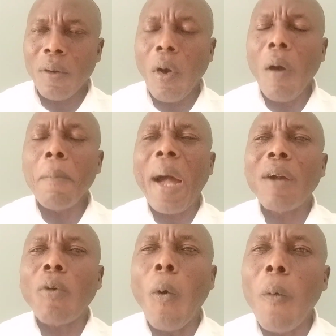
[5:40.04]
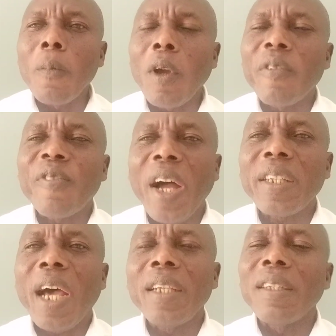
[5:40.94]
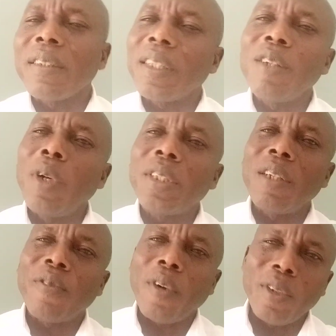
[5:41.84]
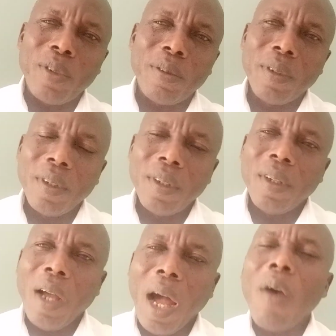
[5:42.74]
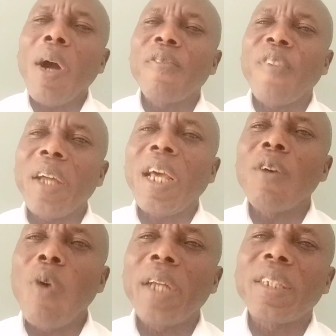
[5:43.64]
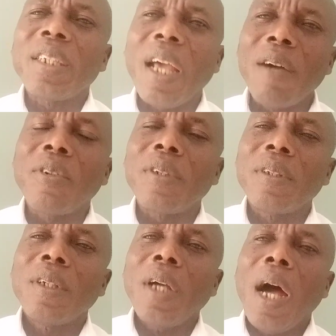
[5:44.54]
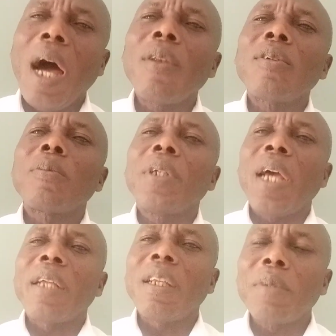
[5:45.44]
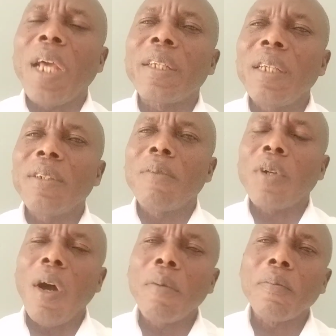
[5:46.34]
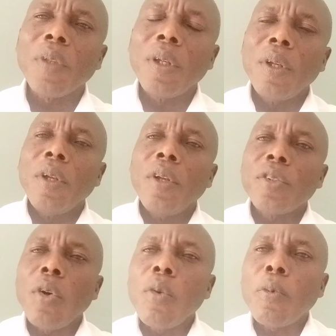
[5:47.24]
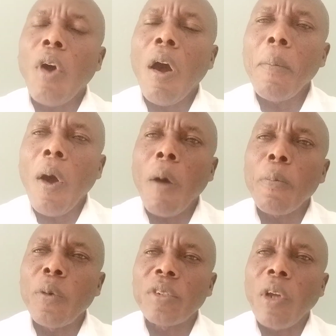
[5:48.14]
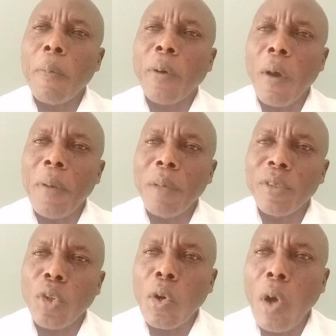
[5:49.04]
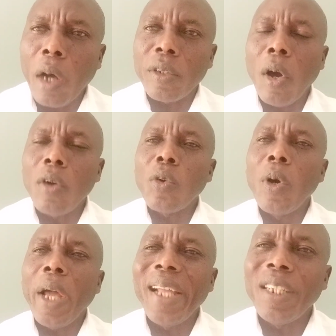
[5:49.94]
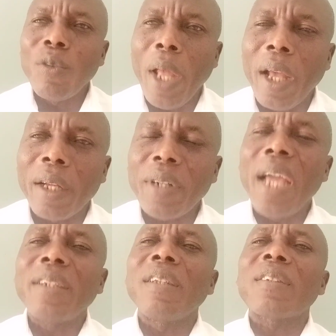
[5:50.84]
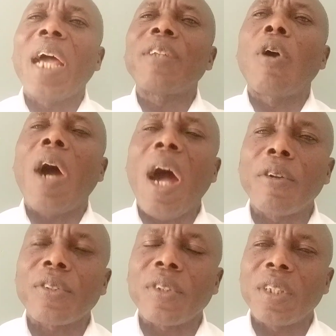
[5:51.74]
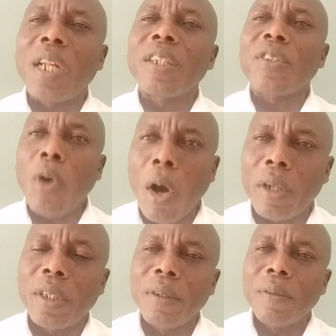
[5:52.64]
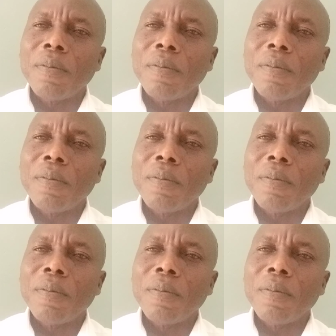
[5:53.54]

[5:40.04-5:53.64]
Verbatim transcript: Come back home. Your father is still waiting for you. Our father who art in heaven, hallowed be thy name, thy kingdom come. So come up with your problems to God. Don't go anywhere. Right inside your house, there is God.